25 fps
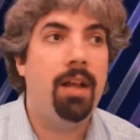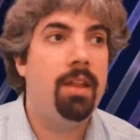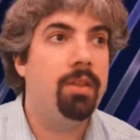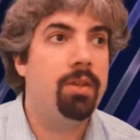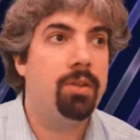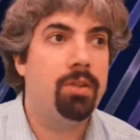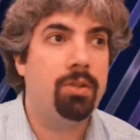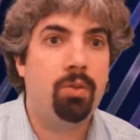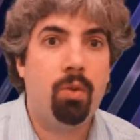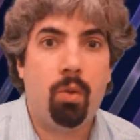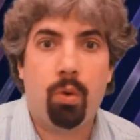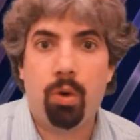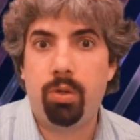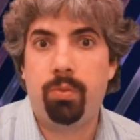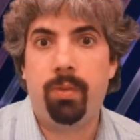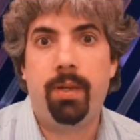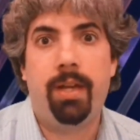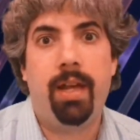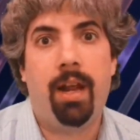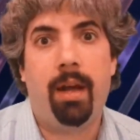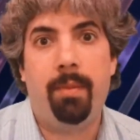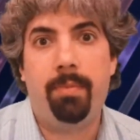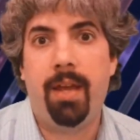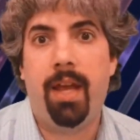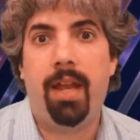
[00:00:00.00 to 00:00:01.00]
The scores would
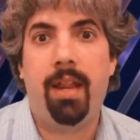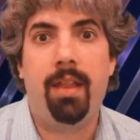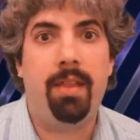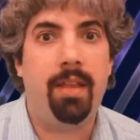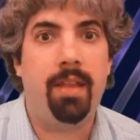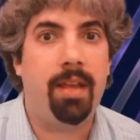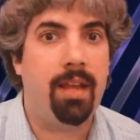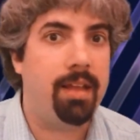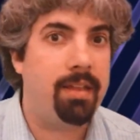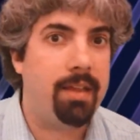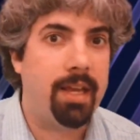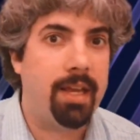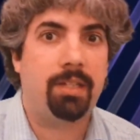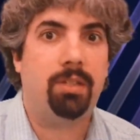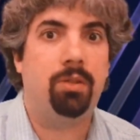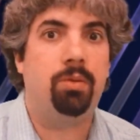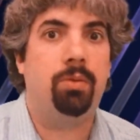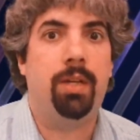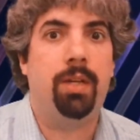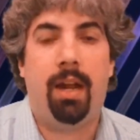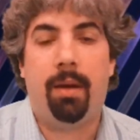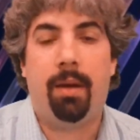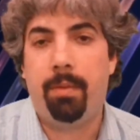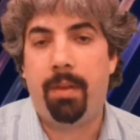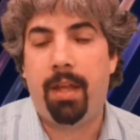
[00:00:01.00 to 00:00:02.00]
get updated, the indexes
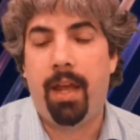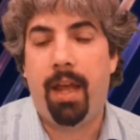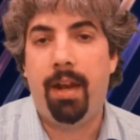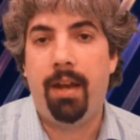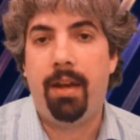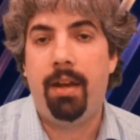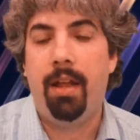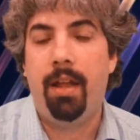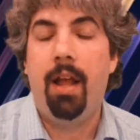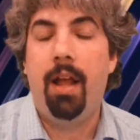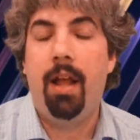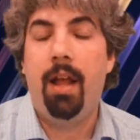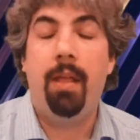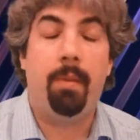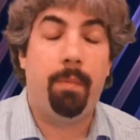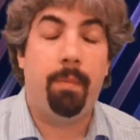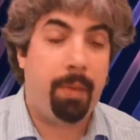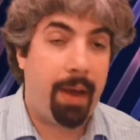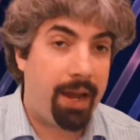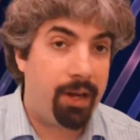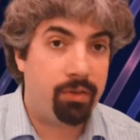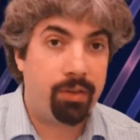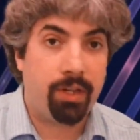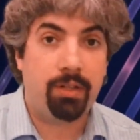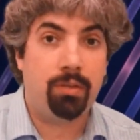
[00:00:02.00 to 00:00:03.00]
would be updated, the
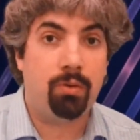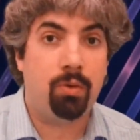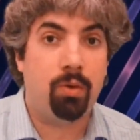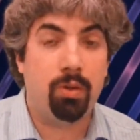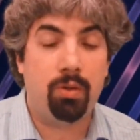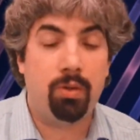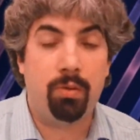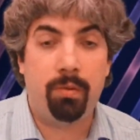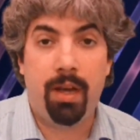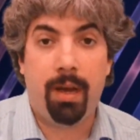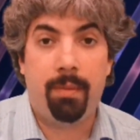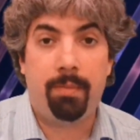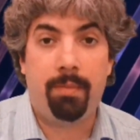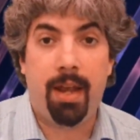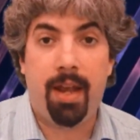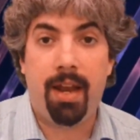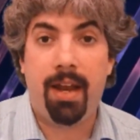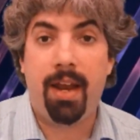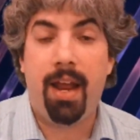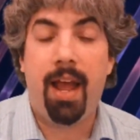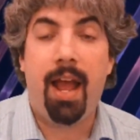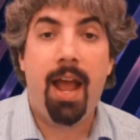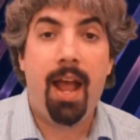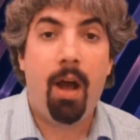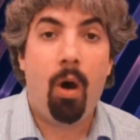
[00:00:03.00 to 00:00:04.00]
PageRank scores would be
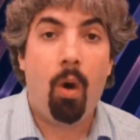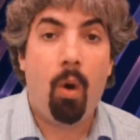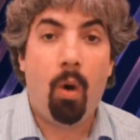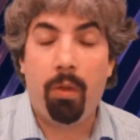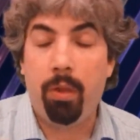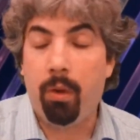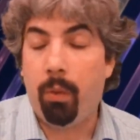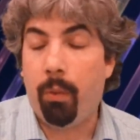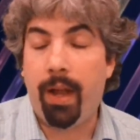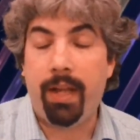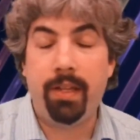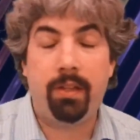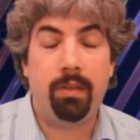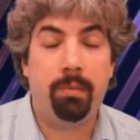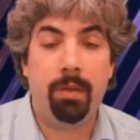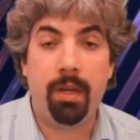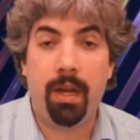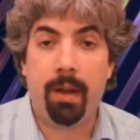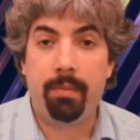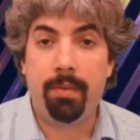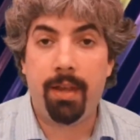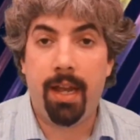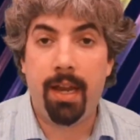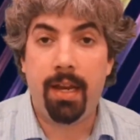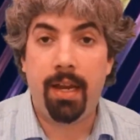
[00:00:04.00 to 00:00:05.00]
updated, all the weights would be
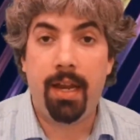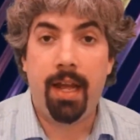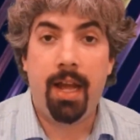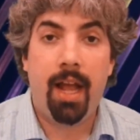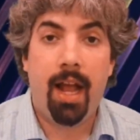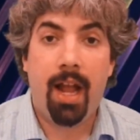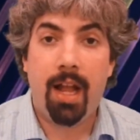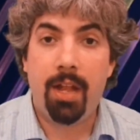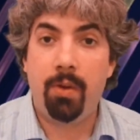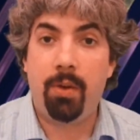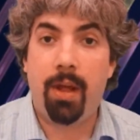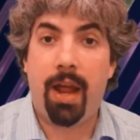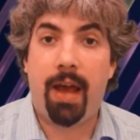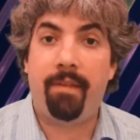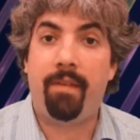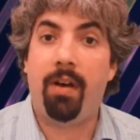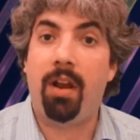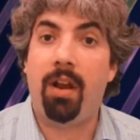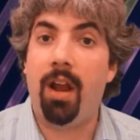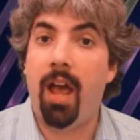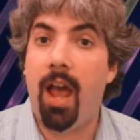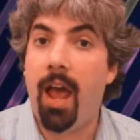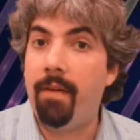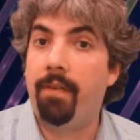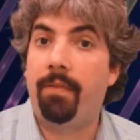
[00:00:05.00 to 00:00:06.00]
updated, and you have
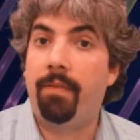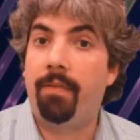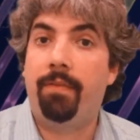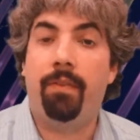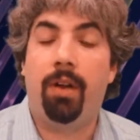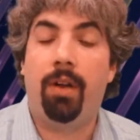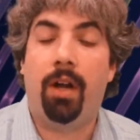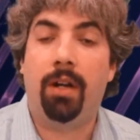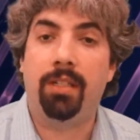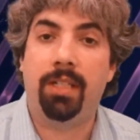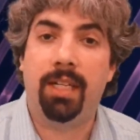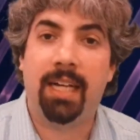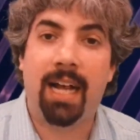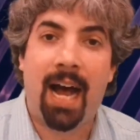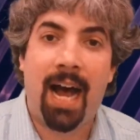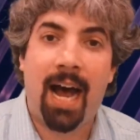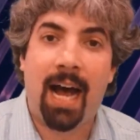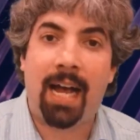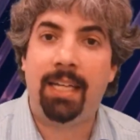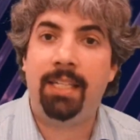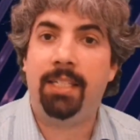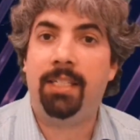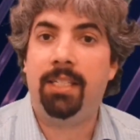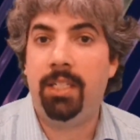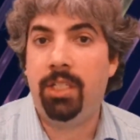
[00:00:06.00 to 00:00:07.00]
an Everflux, a
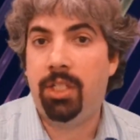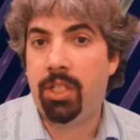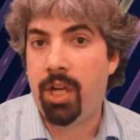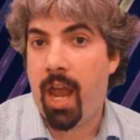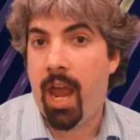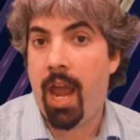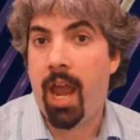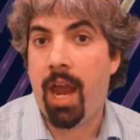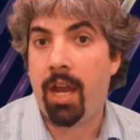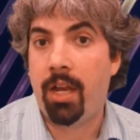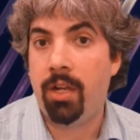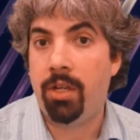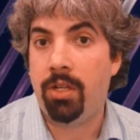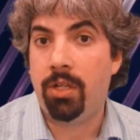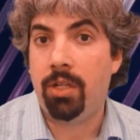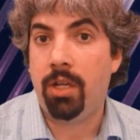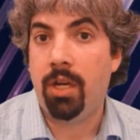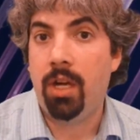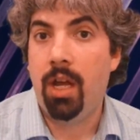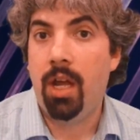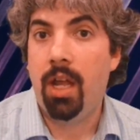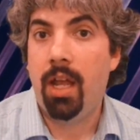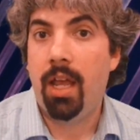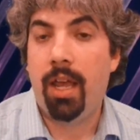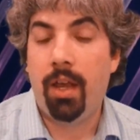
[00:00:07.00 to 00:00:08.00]
constant change
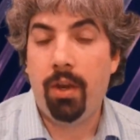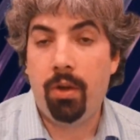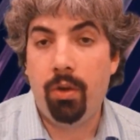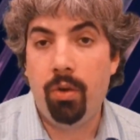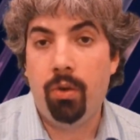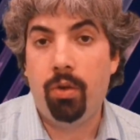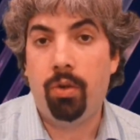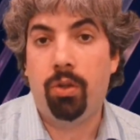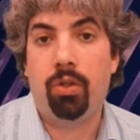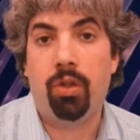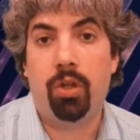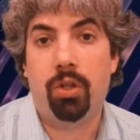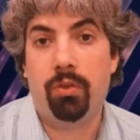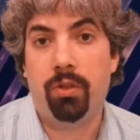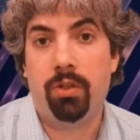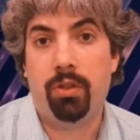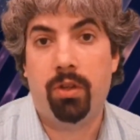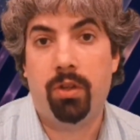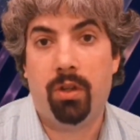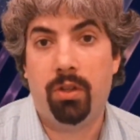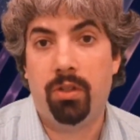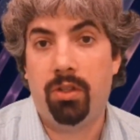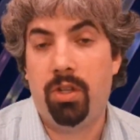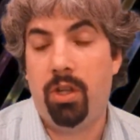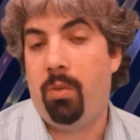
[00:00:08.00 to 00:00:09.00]
in Google search
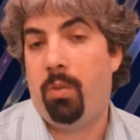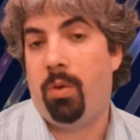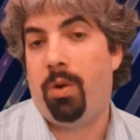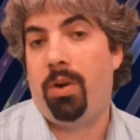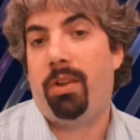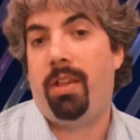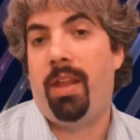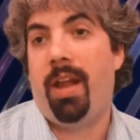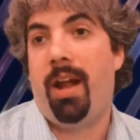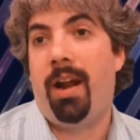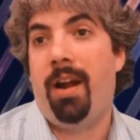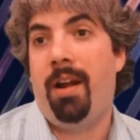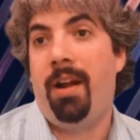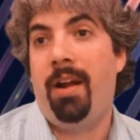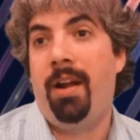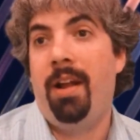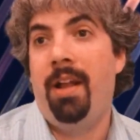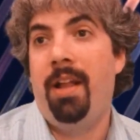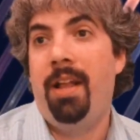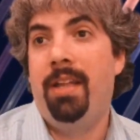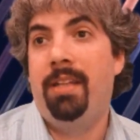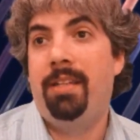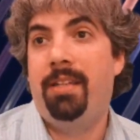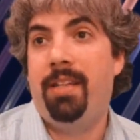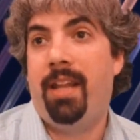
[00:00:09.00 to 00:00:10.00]
results. So you weren't there
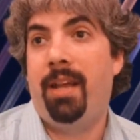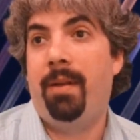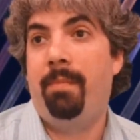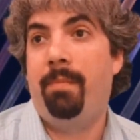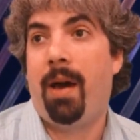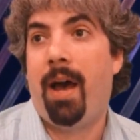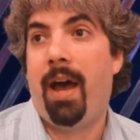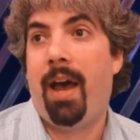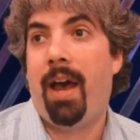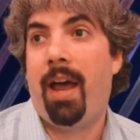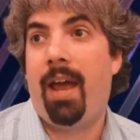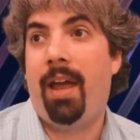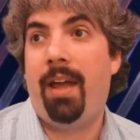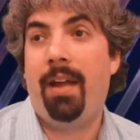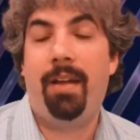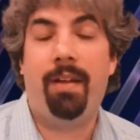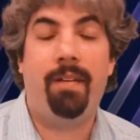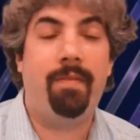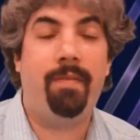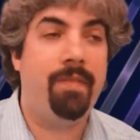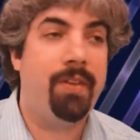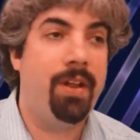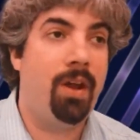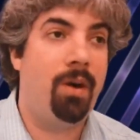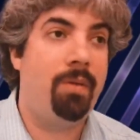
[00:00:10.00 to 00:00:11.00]
sitting by,
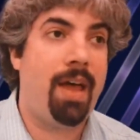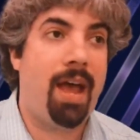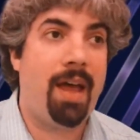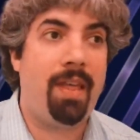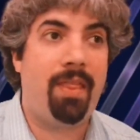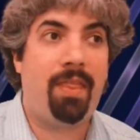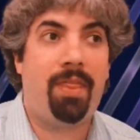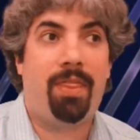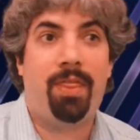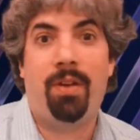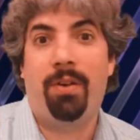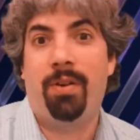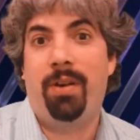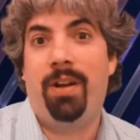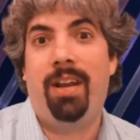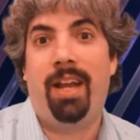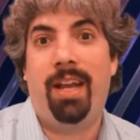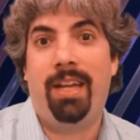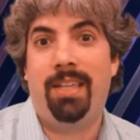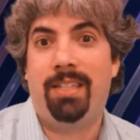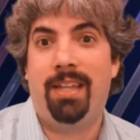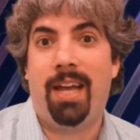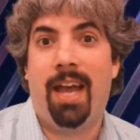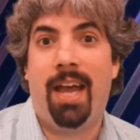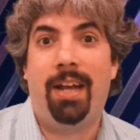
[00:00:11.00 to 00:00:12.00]
that
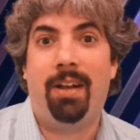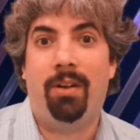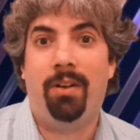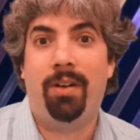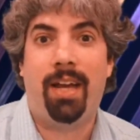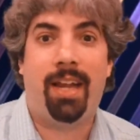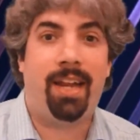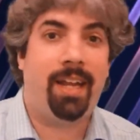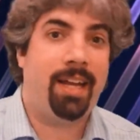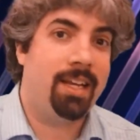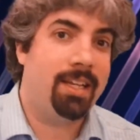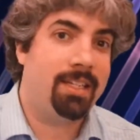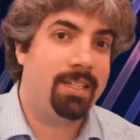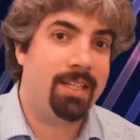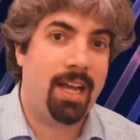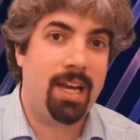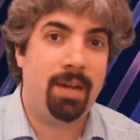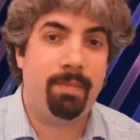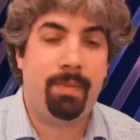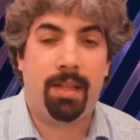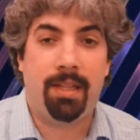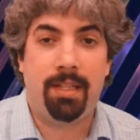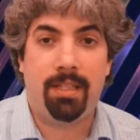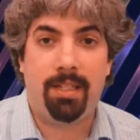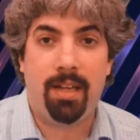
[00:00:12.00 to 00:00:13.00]
30-day cycle, getting
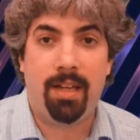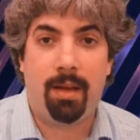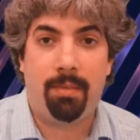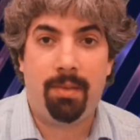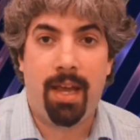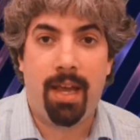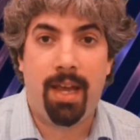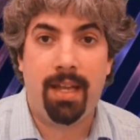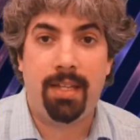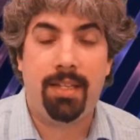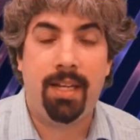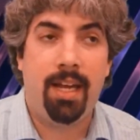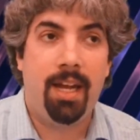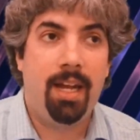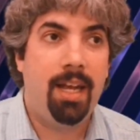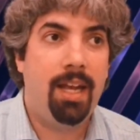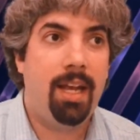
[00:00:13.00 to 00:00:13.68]
excited by these updates.